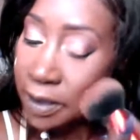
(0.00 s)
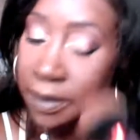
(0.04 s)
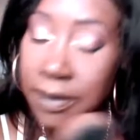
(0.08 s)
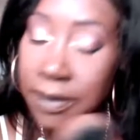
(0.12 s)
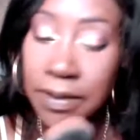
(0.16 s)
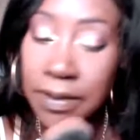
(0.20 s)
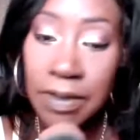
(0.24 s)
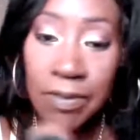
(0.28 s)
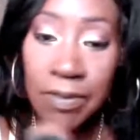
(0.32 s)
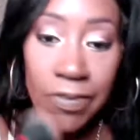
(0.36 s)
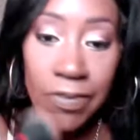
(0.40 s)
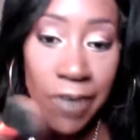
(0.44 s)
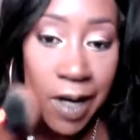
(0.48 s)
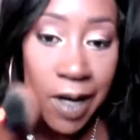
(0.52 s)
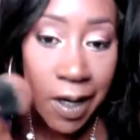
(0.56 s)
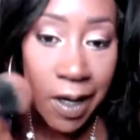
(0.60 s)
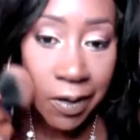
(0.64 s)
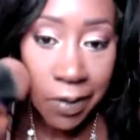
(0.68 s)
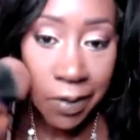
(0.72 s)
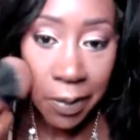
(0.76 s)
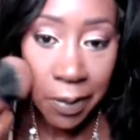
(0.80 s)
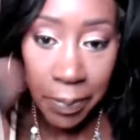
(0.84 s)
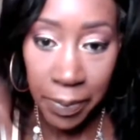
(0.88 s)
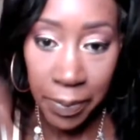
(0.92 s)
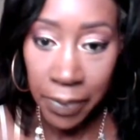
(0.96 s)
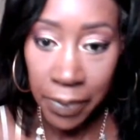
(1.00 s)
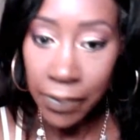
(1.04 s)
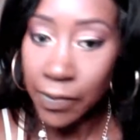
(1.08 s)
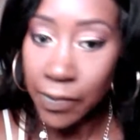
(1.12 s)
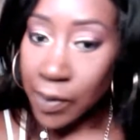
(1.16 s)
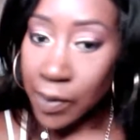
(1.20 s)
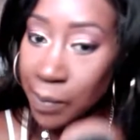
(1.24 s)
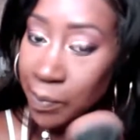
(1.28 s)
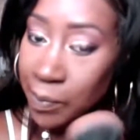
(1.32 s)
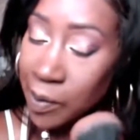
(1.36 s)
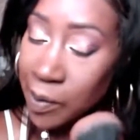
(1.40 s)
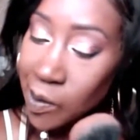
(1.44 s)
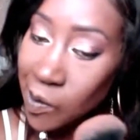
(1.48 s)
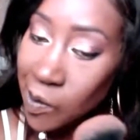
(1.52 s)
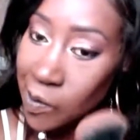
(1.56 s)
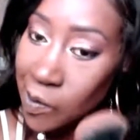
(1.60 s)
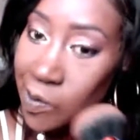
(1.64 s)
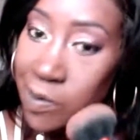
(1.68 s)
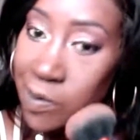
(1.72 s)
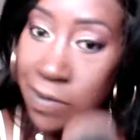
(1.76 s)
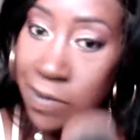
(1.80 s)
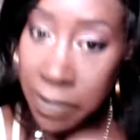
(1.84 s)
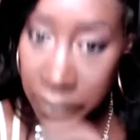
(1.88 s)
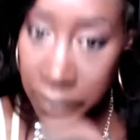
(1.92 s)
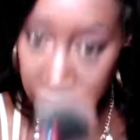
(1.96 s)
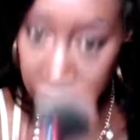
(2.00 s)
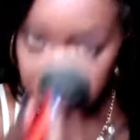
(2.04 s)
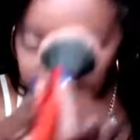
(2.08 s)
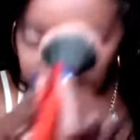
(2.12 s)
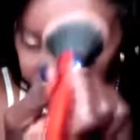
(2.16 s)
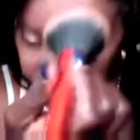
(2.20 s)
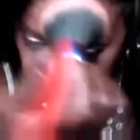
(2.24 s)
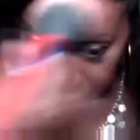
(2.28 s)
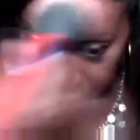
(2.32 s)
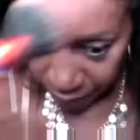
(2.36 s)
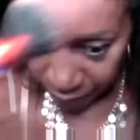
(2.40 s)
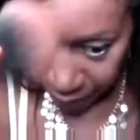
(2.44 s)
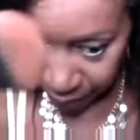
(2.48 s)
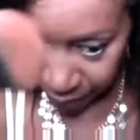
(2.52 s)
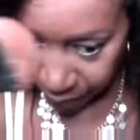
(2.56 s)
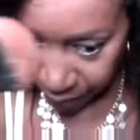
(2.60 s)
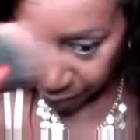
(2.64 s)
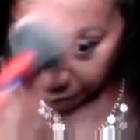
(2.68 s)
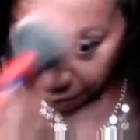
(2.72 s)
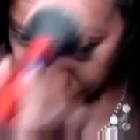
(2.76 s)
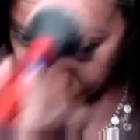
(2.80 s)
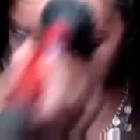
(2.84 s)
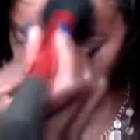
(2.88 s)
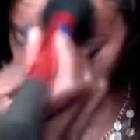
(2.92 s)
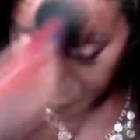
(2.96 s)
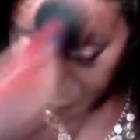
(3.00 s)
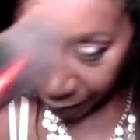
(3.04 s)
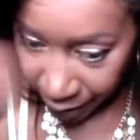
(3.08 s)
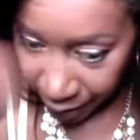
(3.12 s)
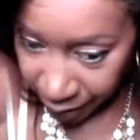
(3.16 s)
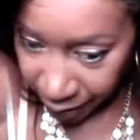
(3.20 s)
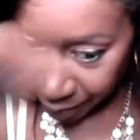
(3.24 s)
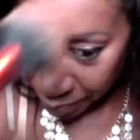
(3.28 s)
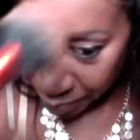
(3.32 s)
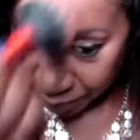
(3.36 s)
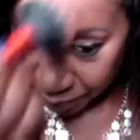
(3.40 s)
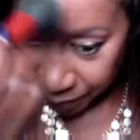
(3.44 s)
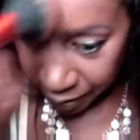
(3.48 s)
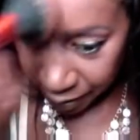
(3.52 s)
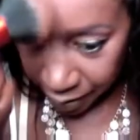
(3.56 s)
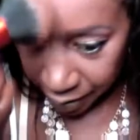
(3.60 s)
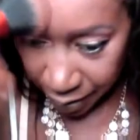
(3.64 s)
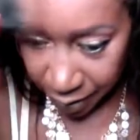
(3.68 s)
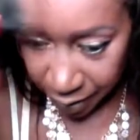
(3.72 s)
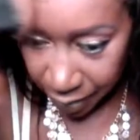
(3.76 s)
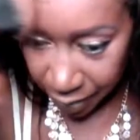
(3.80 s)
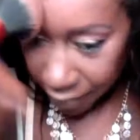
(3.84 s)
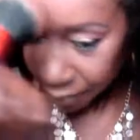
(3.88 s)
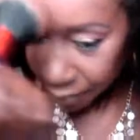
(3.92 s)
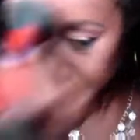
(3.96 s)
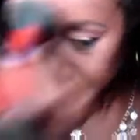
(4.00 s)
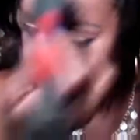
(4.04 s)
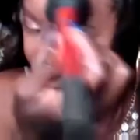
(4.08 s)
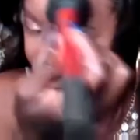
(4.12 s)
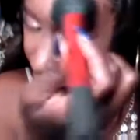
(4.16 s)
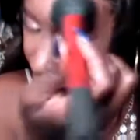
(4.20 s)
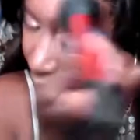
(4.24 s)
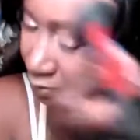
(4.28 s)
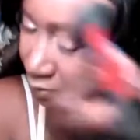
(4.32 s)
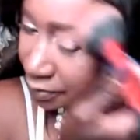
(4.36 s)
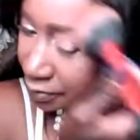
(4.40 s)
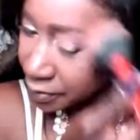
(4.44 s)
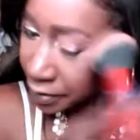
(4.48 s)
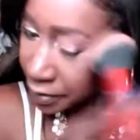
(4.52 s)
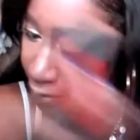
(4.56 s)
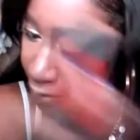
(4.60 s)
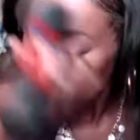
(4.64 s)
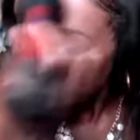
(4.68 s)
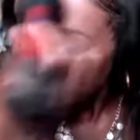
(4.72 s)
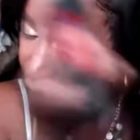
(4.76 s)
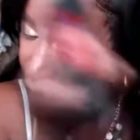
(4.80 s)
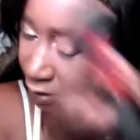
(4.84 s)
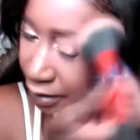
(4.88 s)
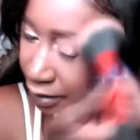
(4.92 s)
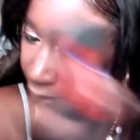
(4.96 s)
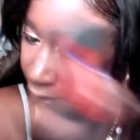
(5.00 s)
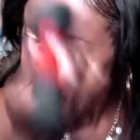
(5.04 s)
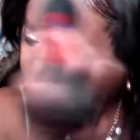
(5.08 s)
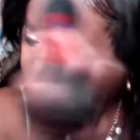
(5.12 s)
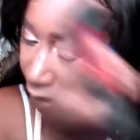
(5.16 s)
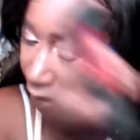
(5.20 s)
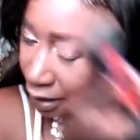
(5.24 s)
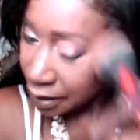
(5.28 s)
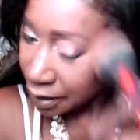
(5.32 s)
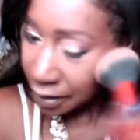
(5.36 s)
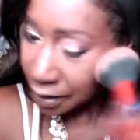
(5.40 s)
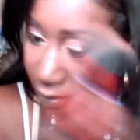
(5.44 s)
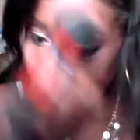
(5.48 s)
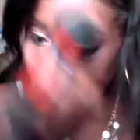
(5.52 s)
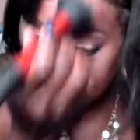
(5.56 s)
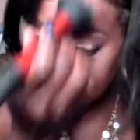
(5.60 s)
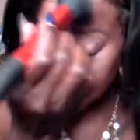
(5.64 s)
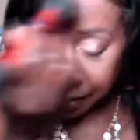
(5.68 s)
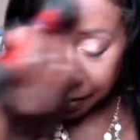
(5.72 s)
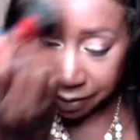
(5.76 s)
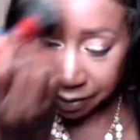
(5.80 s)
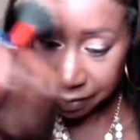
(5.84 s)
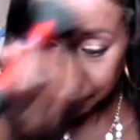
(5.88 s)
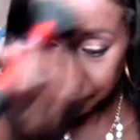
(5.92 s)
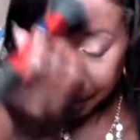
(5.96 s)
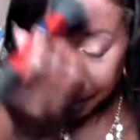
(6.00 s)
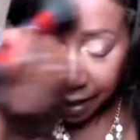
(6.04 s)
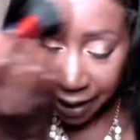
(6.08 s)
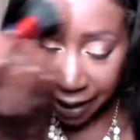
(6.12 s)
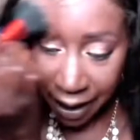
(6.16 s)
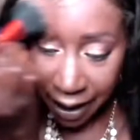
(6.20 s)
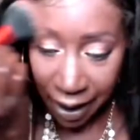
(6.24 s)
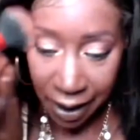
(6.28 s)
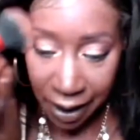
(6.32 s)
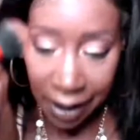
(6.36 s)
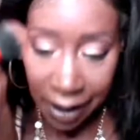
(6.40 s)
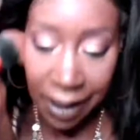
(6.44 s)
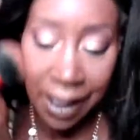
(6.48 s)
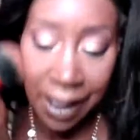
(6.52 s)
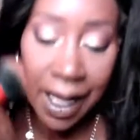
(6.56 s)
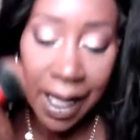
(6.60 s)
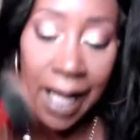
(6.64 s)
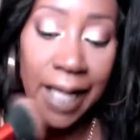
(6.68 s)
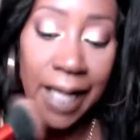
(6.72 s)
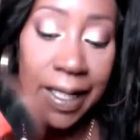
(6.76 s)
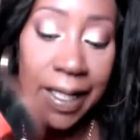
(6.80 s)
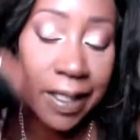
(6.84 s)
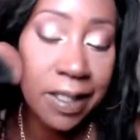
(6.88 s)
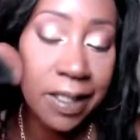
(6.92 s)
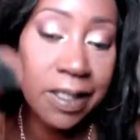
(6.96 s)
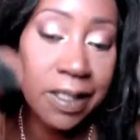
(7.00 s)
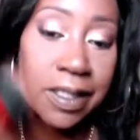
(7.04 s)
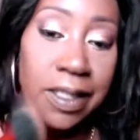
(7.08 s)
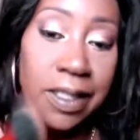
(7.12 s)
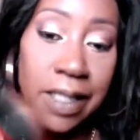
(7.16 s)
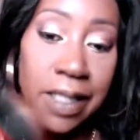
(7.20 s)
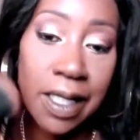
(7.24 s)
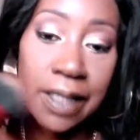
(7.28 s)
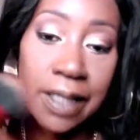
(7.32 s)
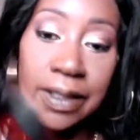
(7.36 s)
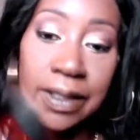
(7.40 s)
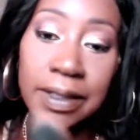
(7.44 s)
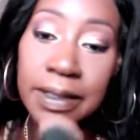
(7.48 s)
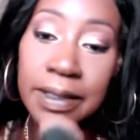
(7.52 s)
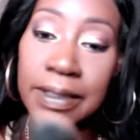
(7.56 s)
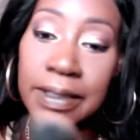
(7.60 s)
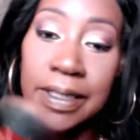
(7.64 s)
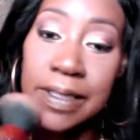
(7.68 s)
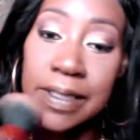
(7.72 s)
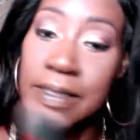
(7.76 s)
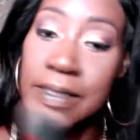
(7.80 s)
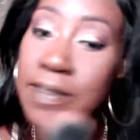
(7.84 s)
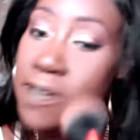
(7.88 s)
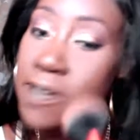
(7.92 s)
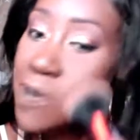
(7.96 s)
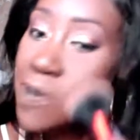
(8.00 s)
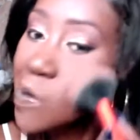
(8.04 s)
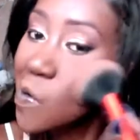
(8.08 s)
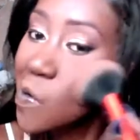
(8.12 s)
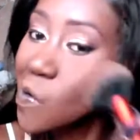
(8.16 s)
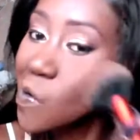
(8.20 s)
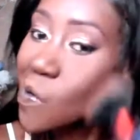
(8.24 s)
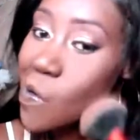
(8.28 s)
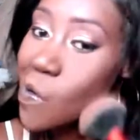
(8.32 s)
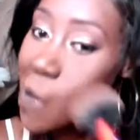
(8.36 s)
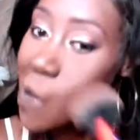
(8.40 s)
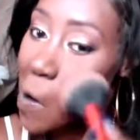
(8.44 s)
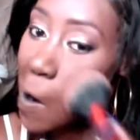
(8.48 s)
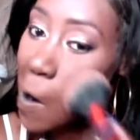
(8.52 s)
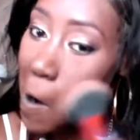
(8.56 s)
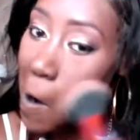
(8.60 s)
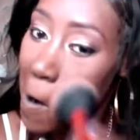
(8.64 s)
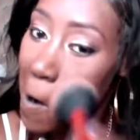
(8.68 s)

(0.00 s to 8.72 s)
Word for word: And just like, just around the perimeter, you know, right up in here. Just take a light